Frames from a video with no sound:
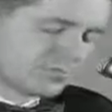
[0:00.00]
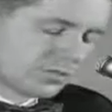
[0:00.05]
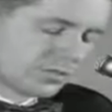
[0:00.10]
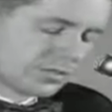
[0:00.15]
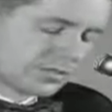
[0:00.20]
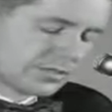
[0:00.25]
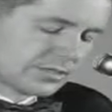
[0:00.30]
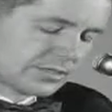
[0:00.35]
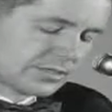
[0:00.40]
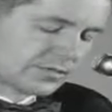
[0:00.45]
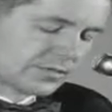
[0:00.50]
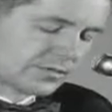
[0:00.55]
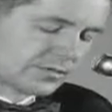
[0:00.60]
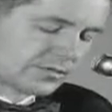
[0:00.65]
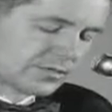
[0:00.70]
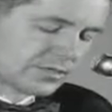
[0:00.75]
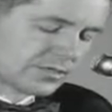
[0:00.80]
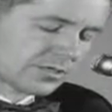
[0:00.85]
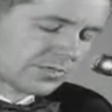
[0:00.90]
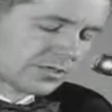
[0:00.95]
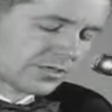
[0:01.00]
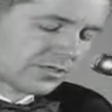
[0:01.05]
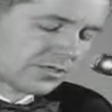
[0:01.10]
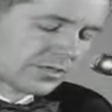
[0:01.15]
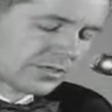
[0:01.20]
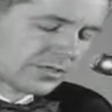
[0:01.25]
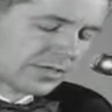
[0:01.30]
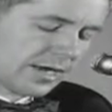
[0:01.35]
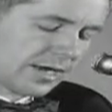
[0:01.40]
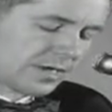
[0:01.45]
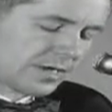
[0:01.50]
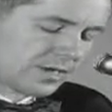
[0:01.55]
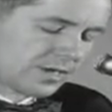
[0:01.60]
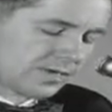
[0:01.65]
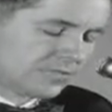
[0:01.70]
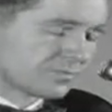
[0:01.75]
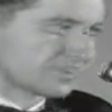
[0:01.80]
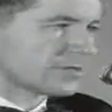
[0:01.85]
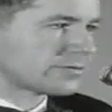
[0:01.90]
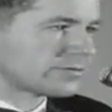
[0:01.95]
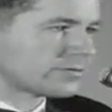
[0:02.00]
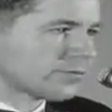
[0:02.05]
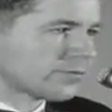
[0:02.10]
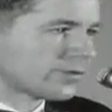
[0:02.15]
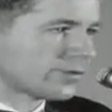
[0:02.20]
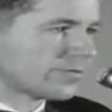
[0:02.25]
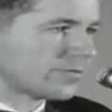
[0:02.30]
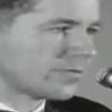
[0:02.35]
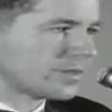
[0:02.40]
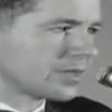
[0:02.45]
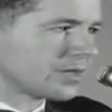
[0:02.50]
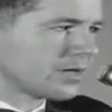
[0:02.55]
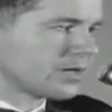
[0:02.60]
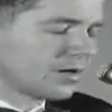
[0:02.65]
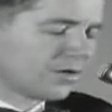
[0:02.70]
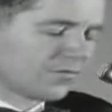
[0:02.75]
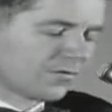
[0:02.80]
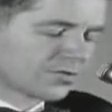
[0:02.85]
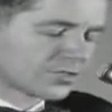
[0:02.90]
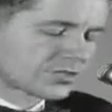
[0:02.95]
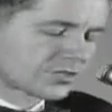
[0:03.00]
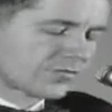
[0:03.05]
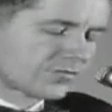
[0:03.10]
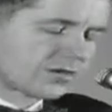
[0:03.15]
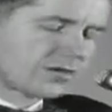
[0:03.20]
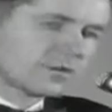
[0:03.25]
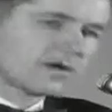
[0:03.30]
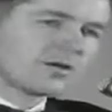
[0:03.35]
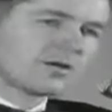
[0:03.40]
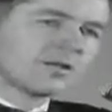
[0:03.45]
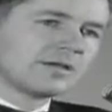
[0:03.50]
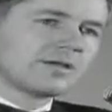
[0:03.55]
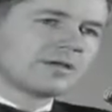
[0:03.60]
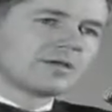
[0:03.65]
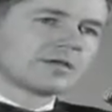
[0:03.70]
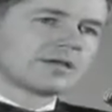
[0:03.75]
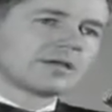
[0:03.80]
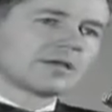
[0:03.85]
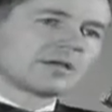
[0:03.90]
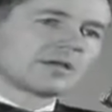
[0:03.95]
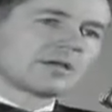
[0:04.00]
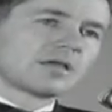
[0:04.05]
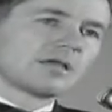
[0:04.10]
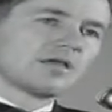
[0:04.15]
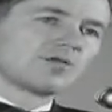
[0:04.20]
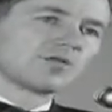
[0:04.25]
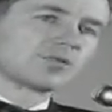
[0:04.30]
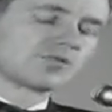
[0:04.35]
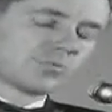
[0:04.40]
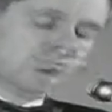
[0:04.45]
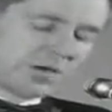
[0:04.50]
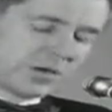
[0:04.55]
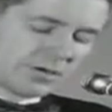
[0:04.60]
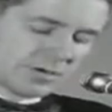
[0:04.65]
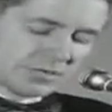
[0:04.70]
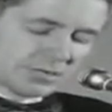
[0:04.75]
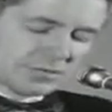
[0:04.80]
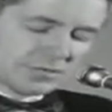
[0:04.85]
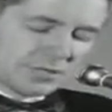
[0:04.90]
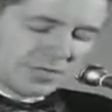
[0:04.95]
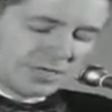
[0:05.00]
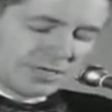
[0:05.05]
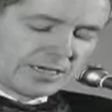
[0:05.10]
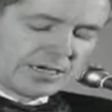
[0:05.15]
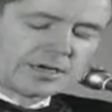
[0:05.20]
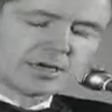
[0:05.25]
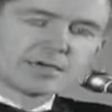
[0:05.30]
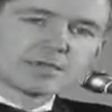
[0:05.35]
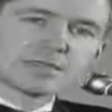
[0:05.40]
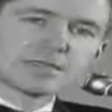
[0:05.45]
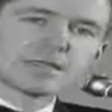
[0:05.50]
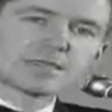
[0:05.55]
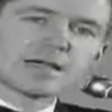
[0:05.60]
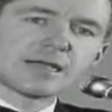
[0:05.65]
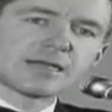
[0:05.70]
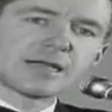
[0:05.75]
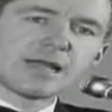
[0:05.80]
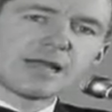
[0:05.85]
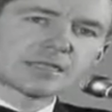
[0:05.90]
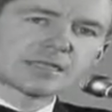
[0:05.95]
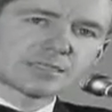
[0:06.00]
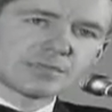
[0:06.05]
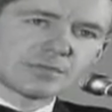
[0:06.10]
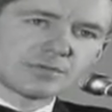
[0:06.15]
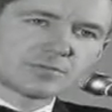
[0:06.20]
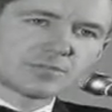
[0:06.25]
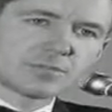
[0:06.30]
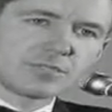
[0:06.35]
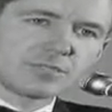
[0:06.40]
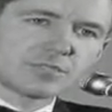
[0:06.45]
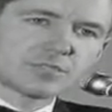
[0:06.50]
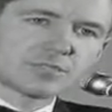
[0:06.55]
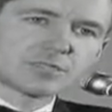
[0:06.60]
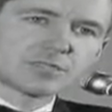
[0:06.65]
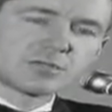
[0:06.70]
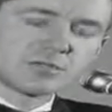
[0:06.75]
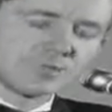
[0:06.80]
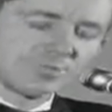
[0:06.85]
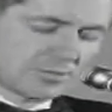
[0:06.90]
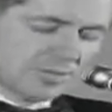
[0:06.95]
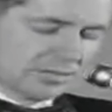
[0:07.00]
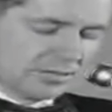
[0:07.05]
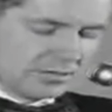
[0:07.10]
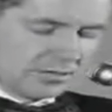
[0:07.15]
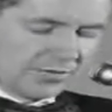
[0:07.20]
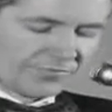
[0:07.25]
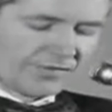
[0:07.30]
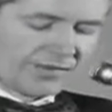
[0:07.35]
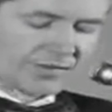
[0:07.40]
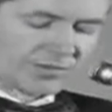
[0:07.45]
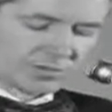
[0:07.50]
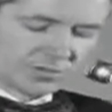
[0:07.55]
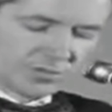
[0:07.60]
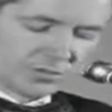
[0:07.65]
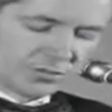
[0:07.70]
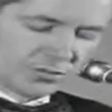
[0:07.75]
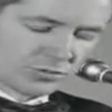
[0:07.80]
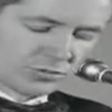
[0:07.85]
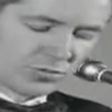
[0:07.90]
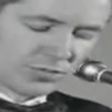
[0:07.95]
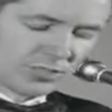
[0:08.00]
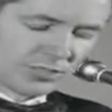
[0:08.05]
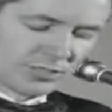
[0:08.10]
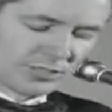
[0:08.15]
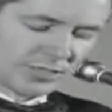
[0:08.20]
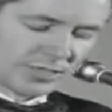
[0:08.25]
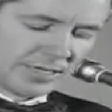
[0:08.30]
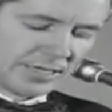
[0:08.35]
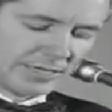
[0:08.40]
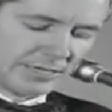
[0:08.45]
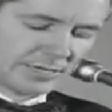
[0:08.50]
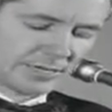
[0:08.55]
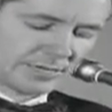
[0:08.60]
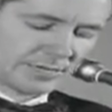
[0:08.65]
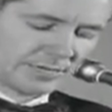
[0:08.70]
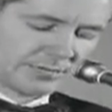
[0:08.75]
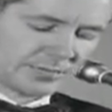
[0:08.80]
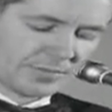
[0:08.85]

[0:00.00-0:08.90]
points here on some of the things that I think have been important. First of all, in North America, we inherited an excellent piece of agricultural real estate.